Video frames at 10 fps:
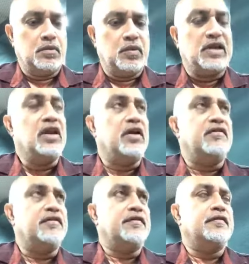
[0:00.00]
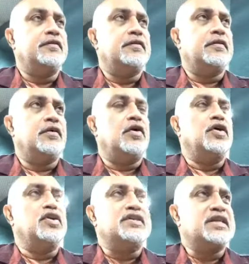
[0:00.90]
with love
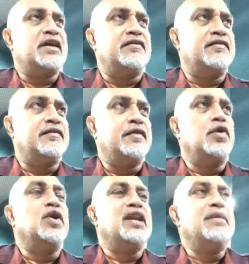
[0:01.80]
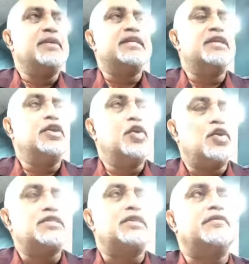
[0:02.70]
on yourself, you're limiting
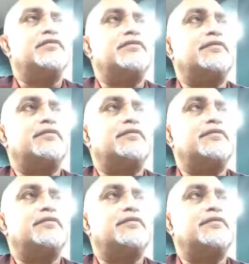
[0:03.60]
yourself.